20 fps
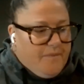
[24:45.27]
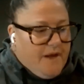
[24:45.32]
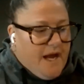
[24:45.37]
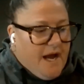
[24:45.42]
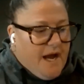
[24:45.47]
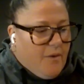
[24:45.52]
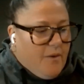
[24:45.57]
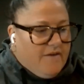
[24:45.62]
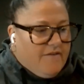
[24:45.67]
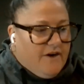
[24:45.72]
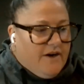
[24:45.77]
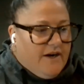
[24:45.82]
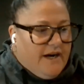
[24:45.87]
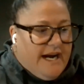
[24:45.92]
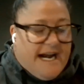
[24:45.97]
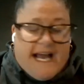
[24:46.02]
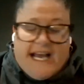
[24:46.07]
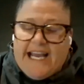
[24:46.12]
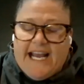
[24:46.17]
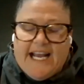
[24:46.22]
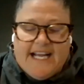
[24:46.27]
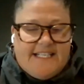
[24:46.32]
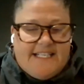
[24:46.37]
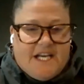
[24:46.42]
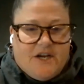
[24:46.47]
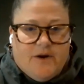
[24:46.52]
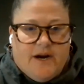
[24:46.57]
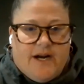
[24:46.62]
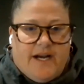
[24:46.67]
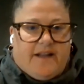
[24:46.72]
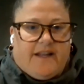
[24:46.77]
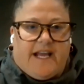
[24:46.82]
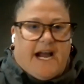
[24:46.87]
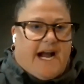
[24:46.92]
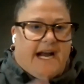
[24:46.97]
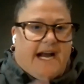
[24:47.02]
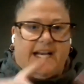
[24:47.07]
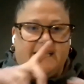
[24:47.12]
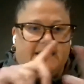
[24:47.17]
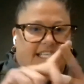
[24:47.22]
However, and I can't take credit. Like
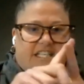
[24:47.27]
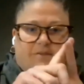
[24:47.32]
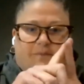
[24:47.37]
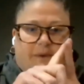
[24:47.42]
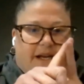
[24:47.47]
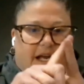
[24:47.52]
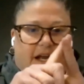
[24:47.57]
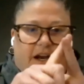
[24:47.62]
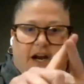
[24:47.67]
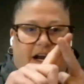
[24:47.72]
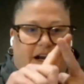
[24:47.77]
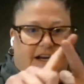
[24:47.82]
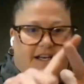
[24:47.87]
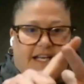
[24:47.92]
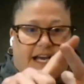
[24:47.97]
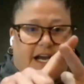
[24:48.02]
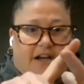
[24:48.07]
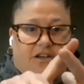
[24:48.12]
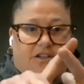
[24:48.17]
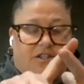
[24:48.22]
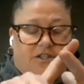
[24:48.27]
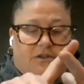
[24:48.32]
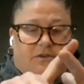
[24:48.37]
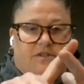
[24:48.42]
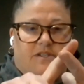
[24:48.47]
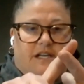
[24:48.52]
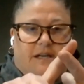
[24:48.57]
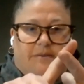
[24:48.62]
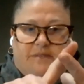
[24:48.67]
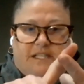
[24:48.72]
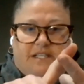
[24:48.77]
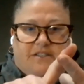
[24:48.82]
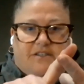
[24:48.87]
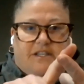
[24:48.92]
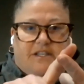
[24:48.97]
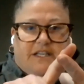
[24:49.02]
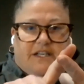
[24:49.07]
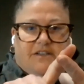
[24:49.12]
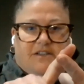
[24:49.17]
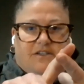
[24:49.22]
I didn't teach my daughter how to tie her shoes, and I'm teacher
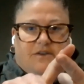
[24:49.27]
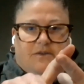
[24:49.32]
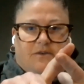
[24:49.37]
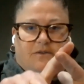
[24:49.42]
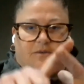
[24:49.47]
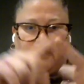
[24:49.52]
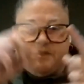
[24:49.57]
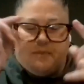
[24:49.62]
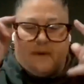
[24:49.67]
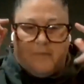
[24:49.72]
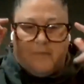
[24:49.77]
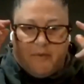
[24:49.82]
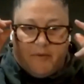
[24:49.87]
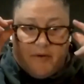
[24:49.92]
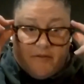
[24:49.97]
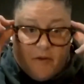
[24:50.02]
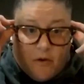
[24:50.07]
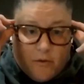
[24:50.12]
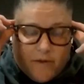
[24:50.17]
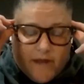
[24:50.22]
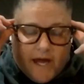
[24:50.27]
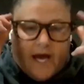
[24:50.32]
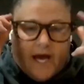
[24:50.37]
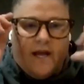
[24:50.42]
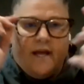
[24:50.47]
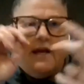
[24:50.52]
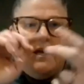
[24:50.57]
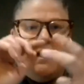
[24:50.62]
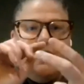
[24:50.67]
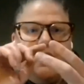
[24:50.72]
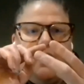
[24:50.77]
of the year, so we should probably revoke that.